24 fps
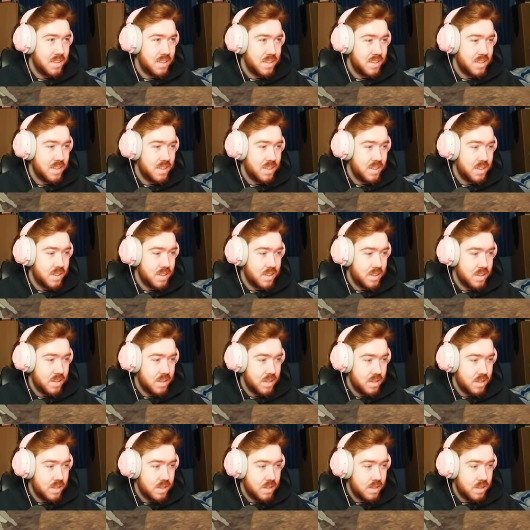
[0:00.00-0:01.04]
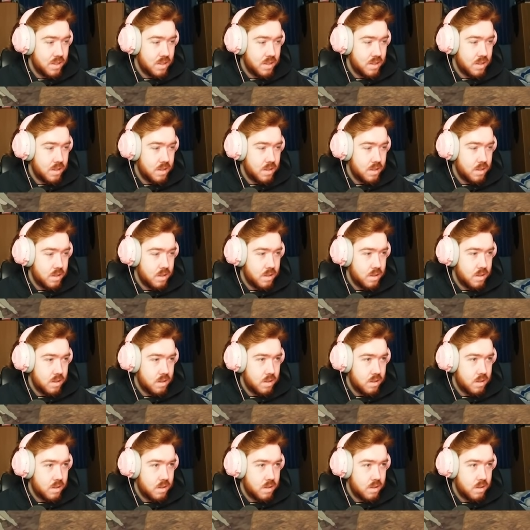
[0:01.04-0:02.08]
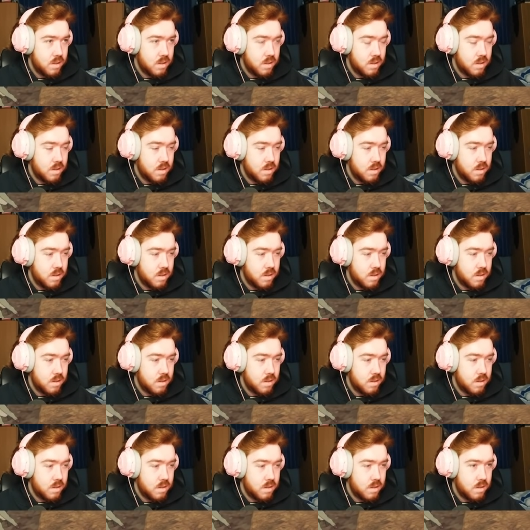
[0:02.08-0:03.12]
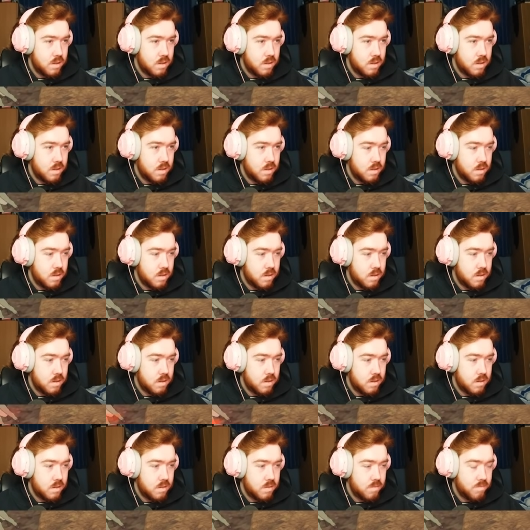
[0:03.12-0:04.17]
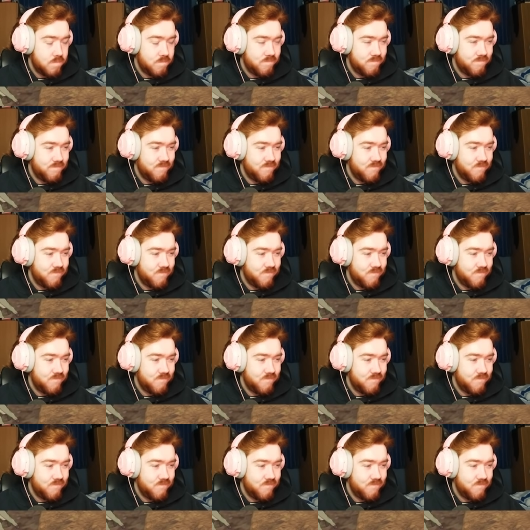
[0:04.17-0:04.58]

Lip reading: [no speech]